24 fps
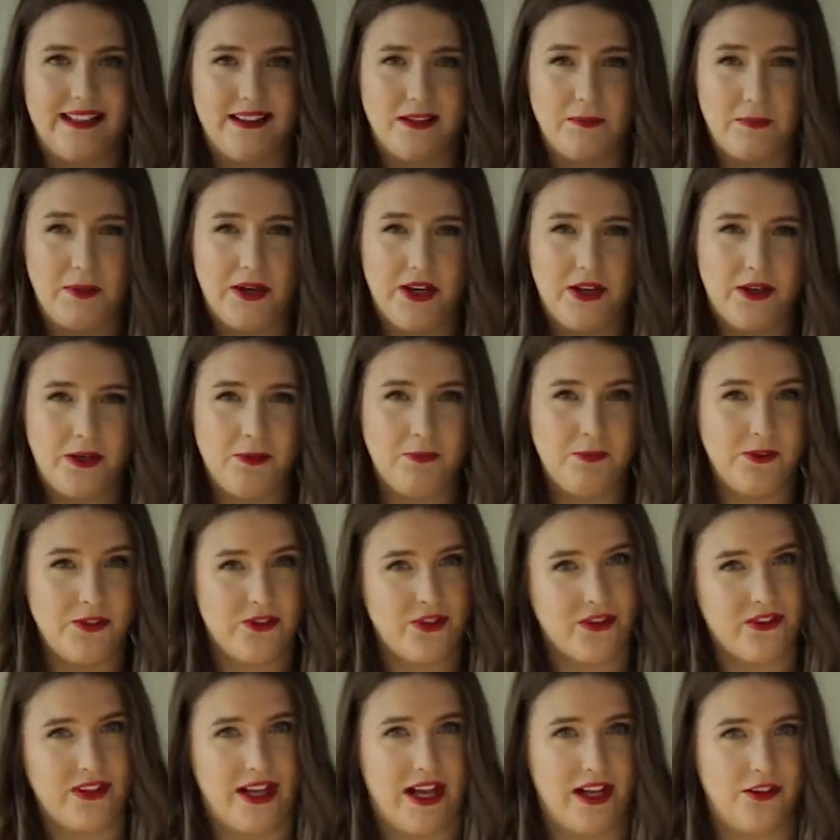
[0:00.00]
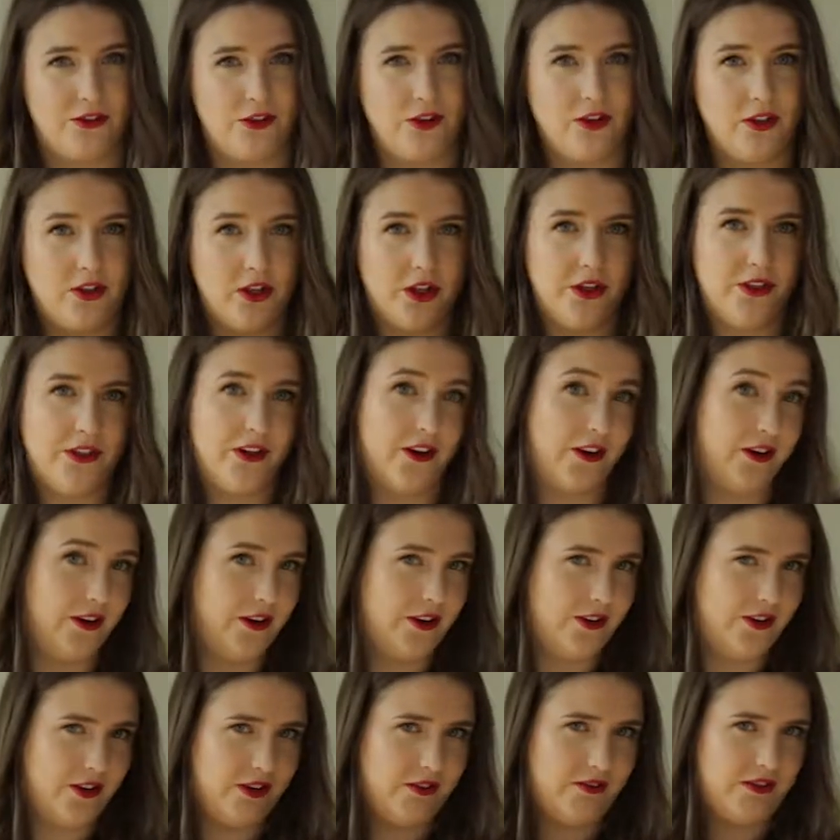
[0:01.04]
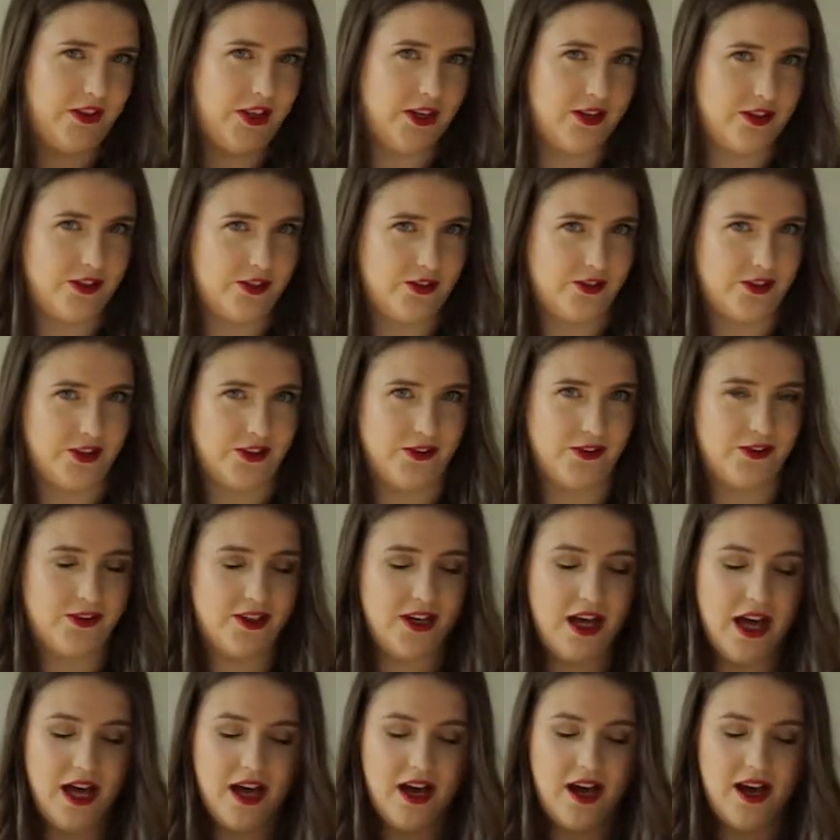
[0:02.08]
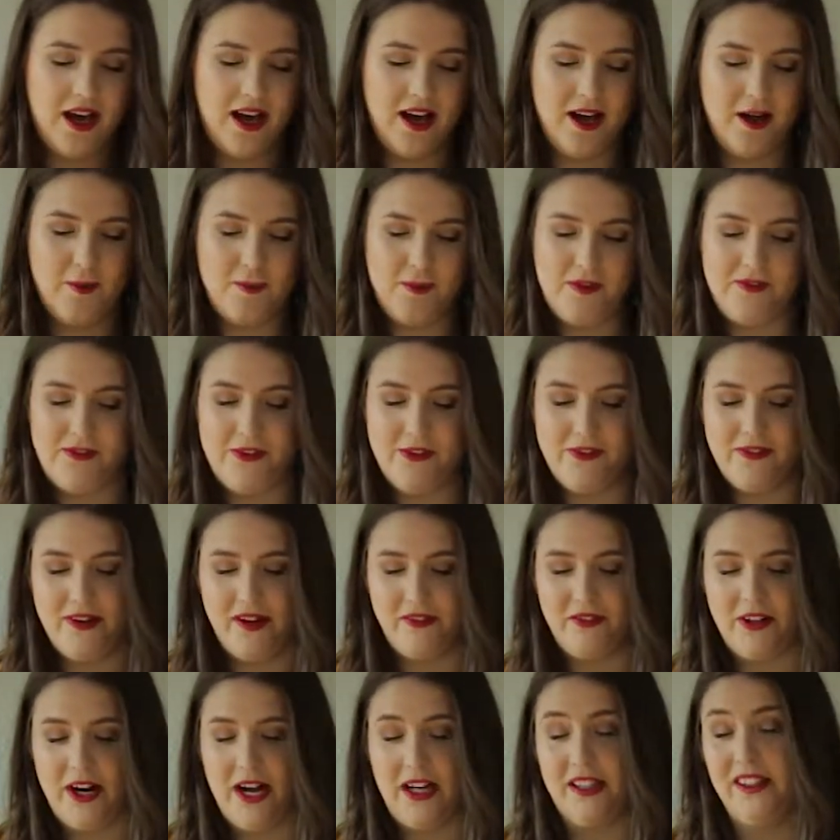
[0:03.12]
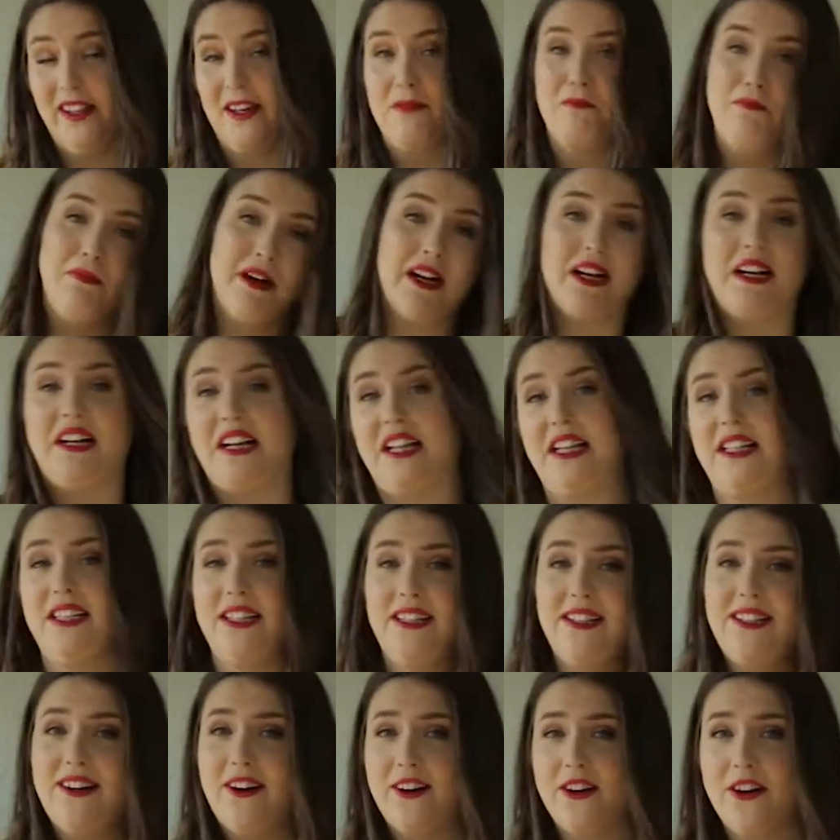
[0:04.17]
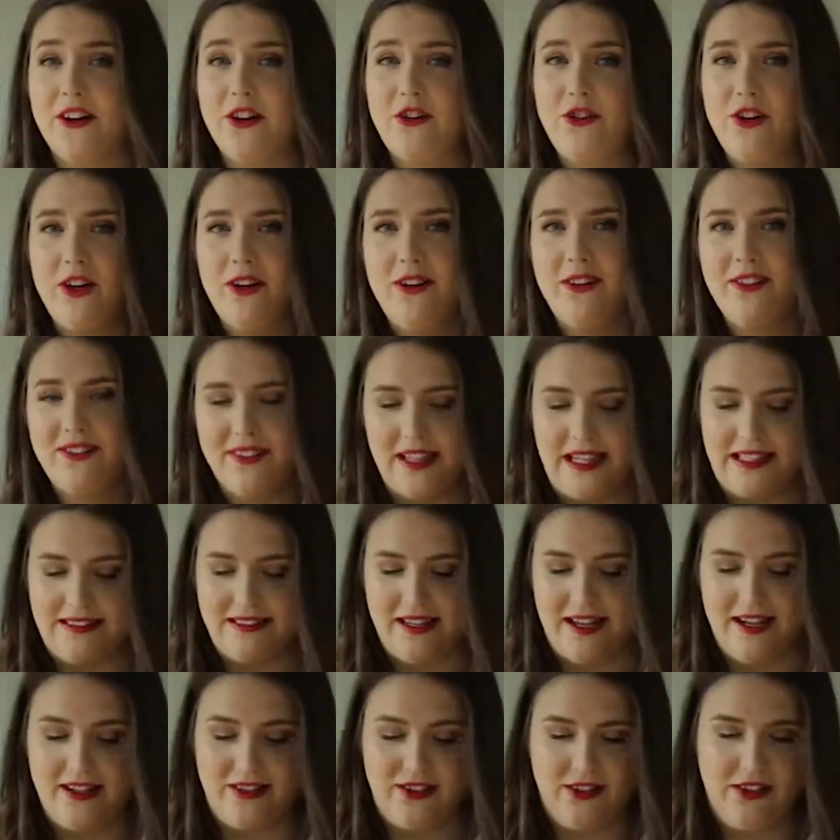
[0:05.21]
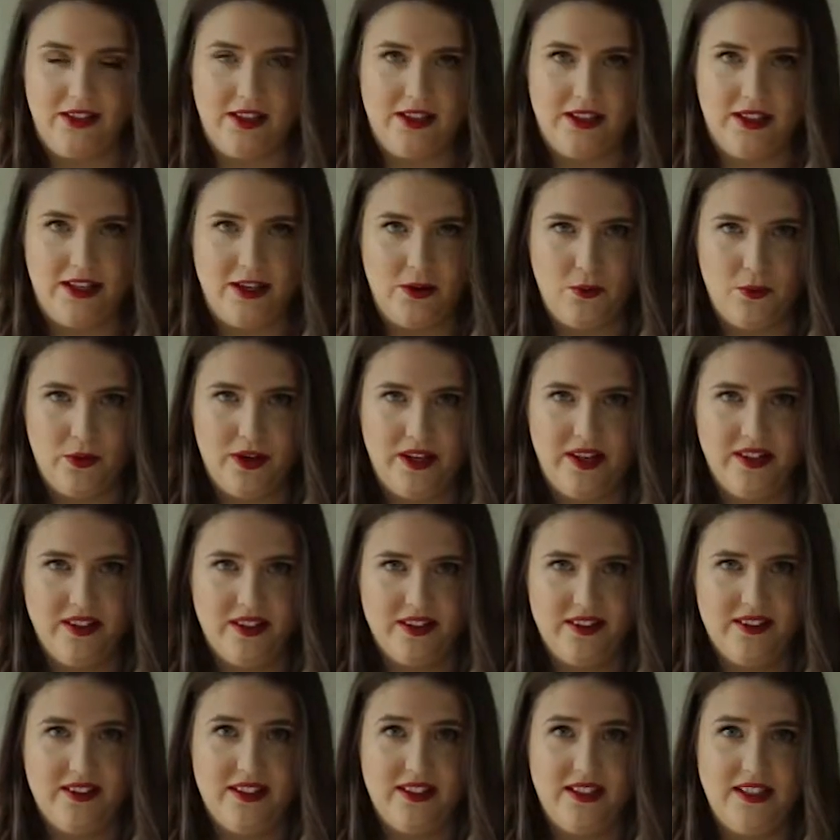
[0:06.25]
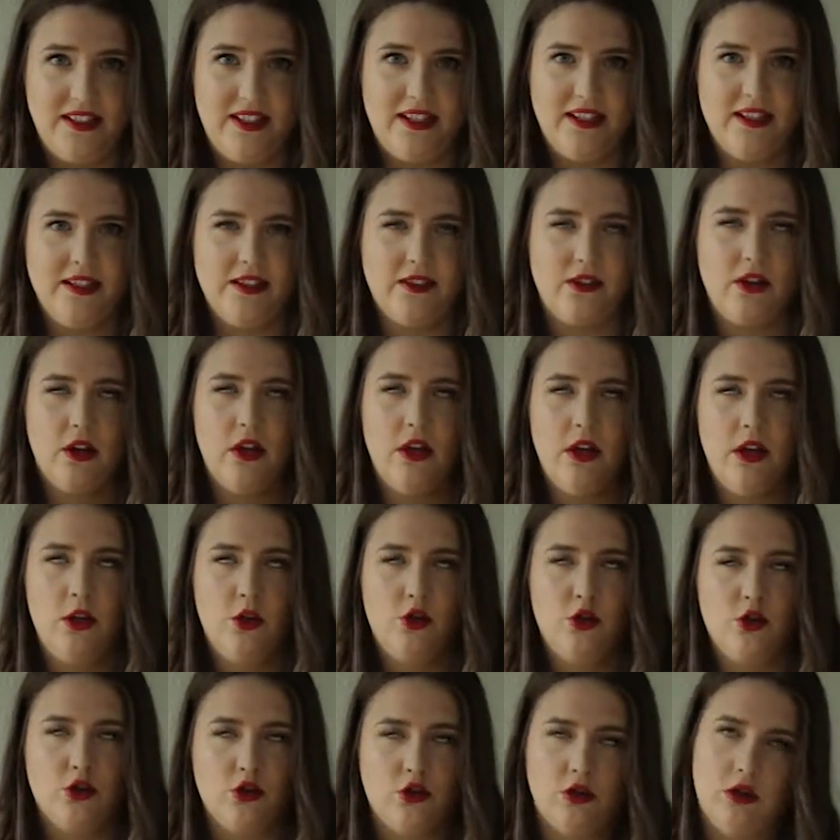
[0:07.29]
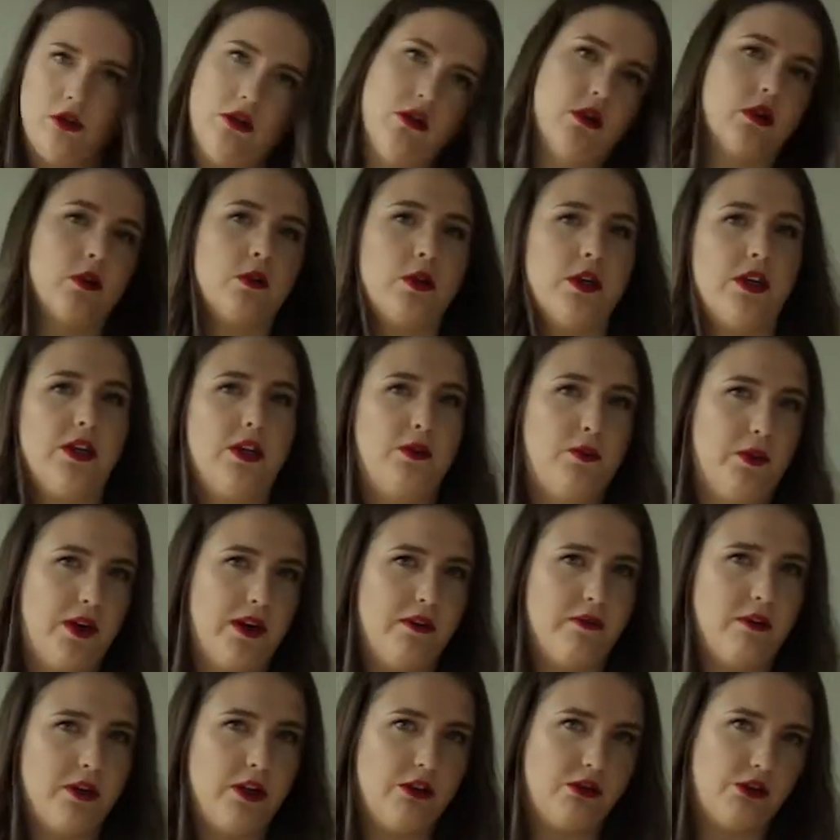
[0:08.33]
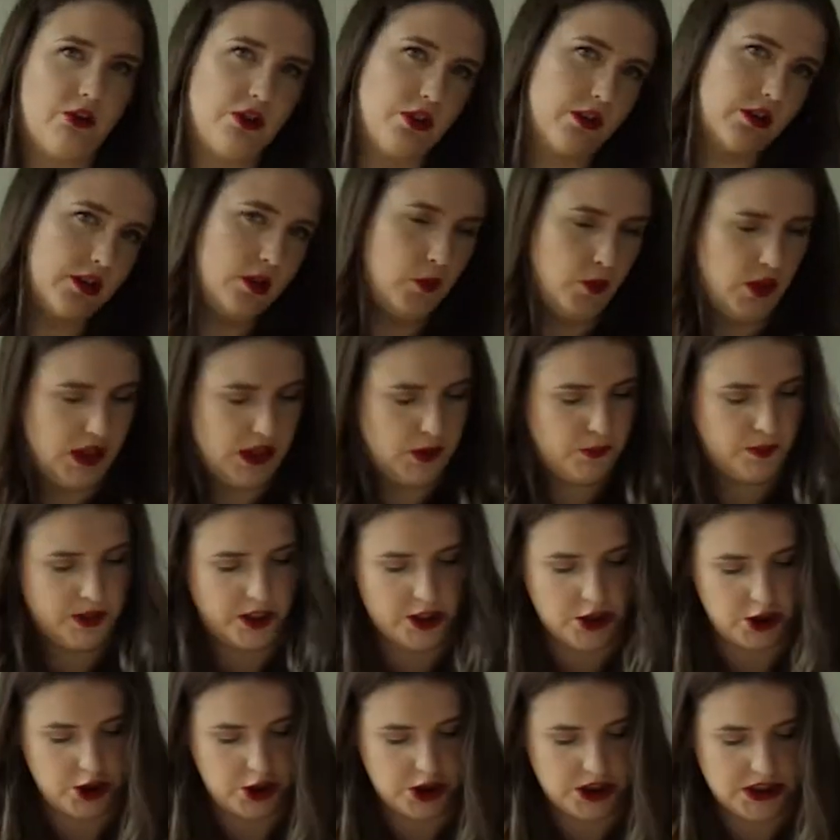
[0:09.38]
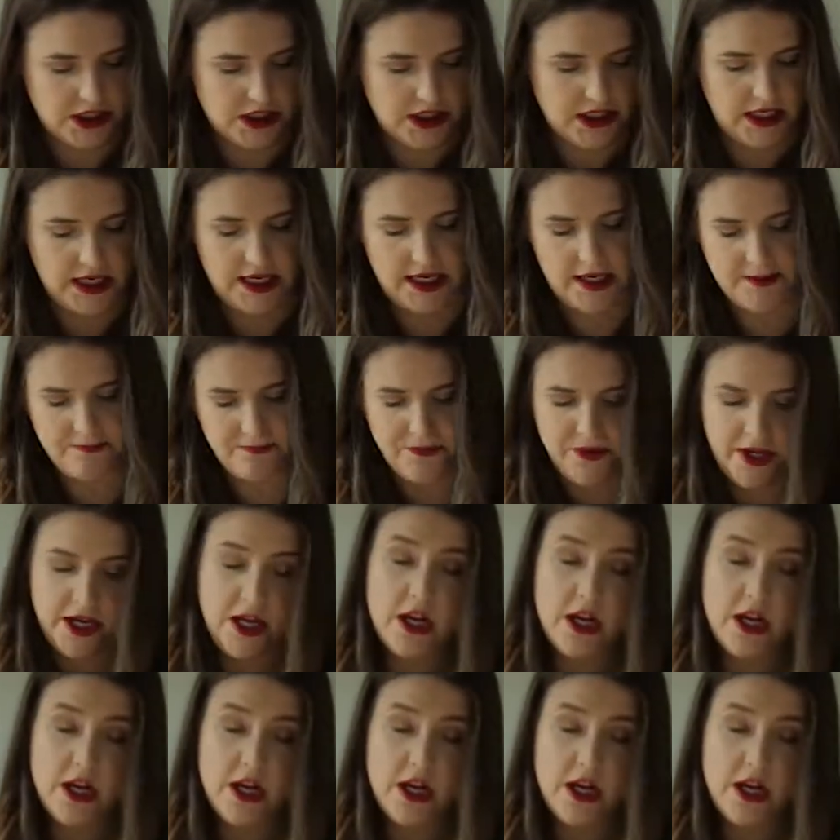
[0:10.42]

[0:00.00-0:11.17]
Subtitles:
at the bottom, which is actually called the heart of the artichoke. If you've ever had like marinated artichokes, that's actually like what it is, and it is so good whenever it's cooked the way that we're going to cook it today.